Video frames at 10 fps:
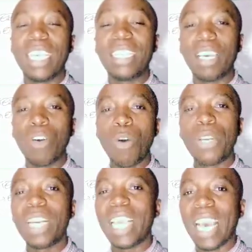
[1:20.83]
It's a
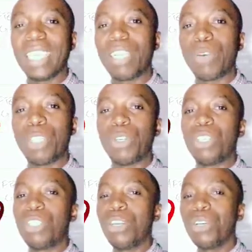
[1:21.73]
commonly asked
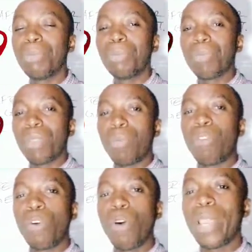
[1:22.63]
question. So
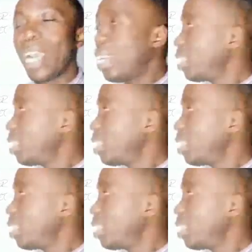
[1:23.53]
before we